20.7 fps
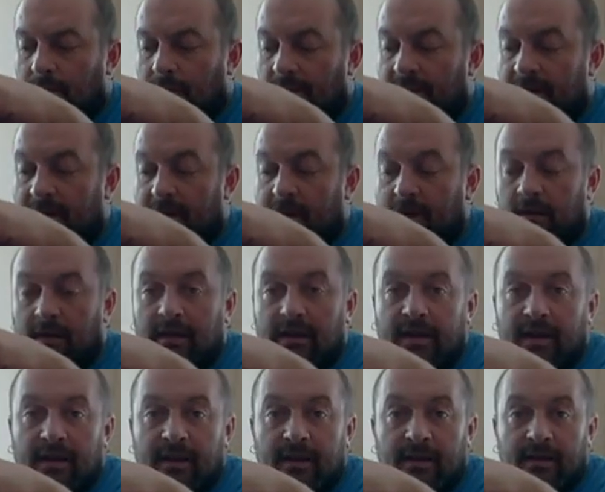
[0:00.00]

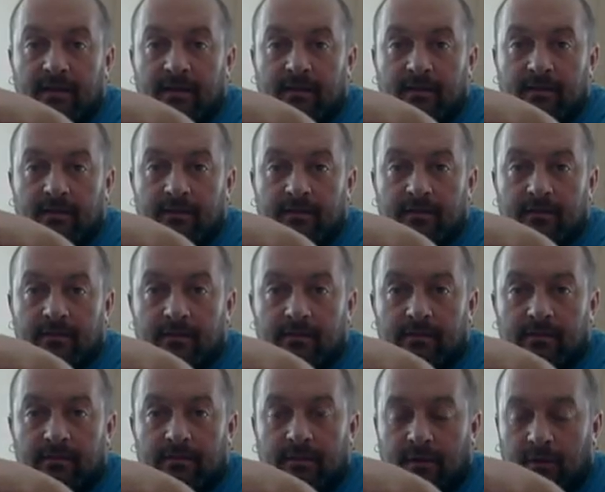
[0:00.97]
Ideally in,
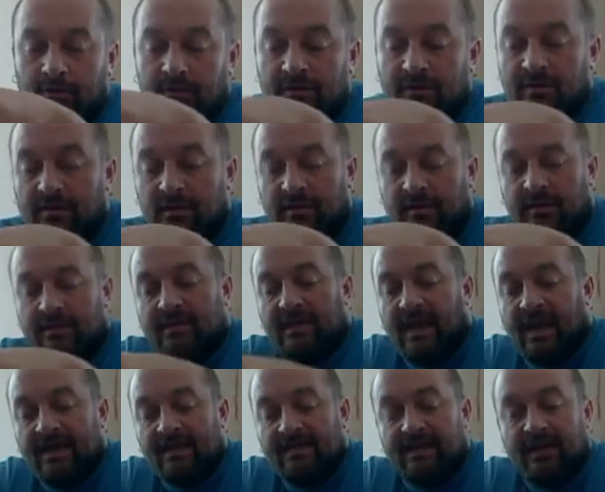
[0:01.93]
you know, just the
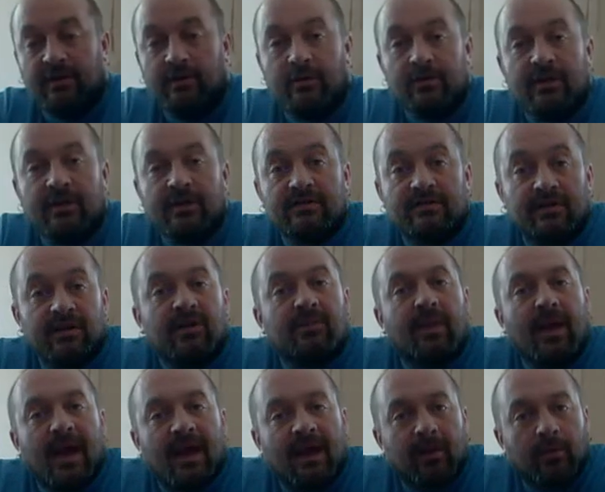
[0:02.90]
size that you need to get
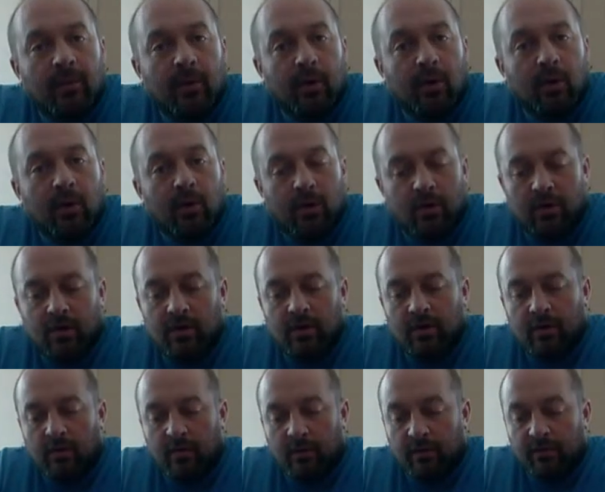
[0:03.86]
back a bow
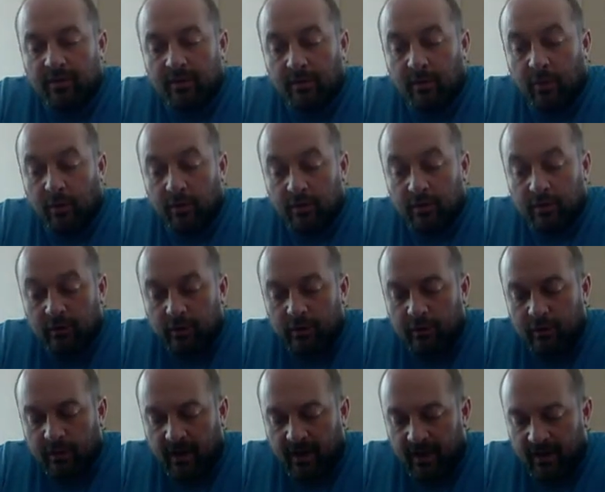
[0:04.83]
with the amount of glue
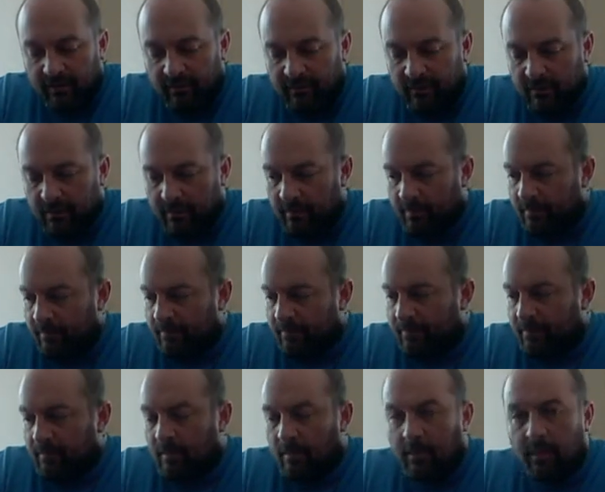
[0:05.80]
you have.
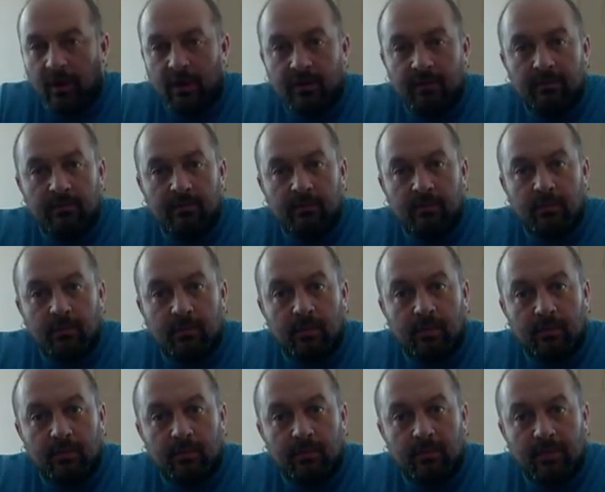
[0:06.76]
But
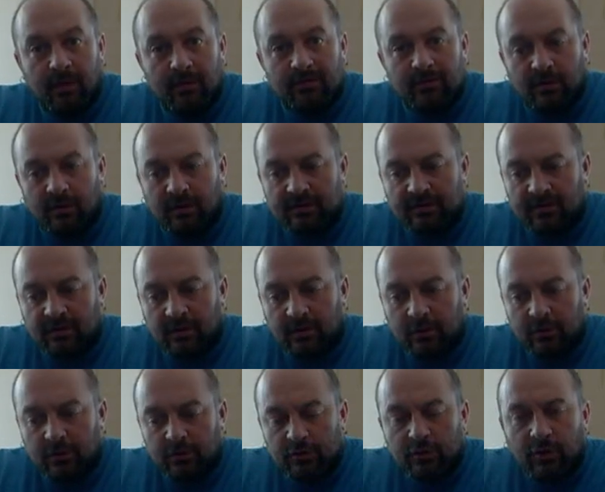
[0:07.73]
also lets the
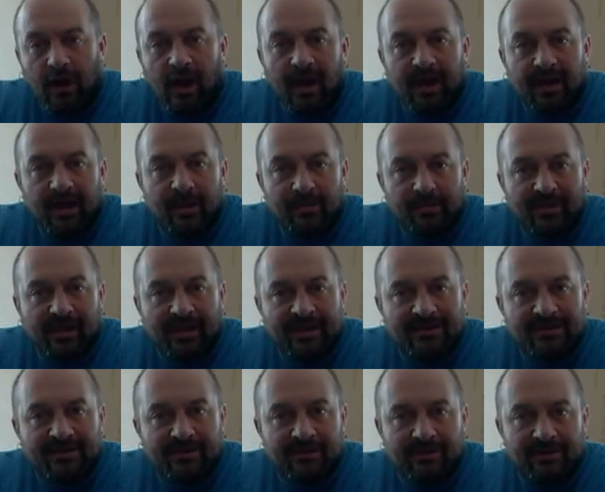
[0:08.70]
glue dry up
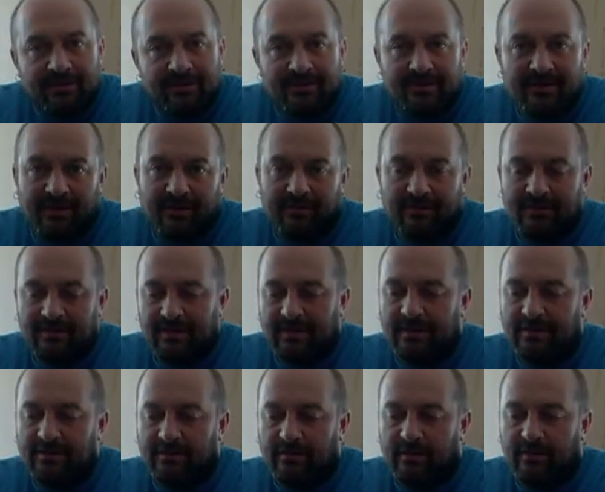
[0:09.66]
nicer, and you know, it's
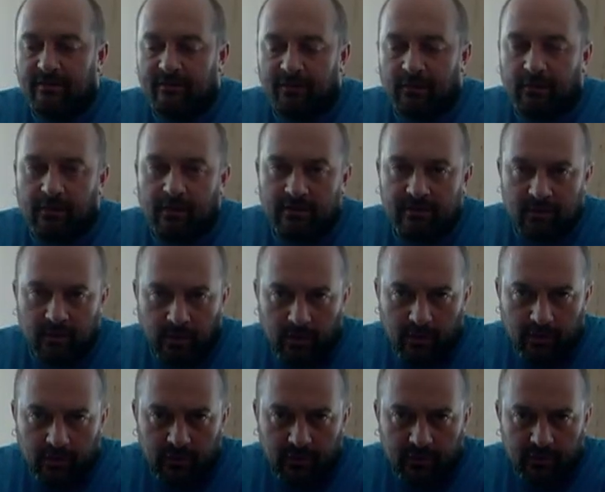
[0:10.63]
easier for a little
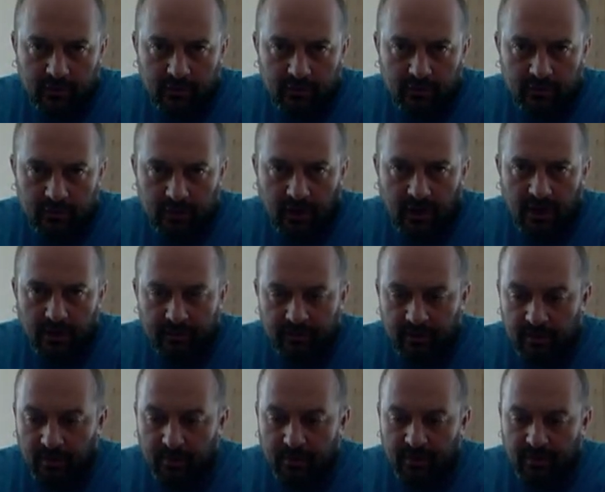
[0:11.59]
square glue to dry up
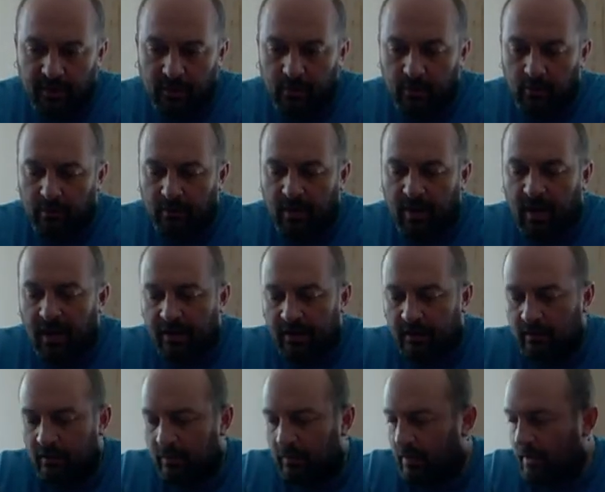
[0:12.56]
than a big old pot of
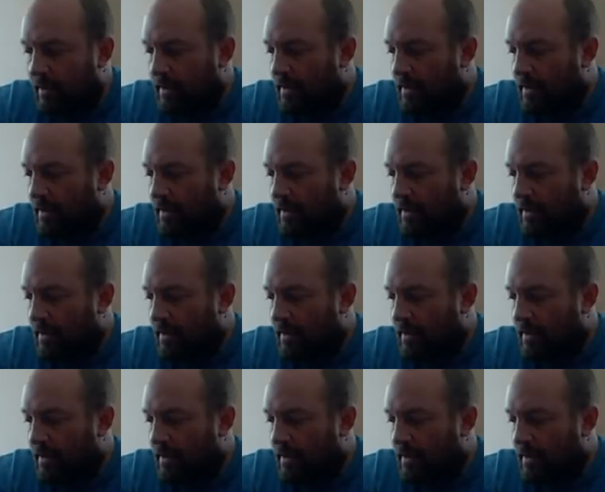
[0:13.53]
glue.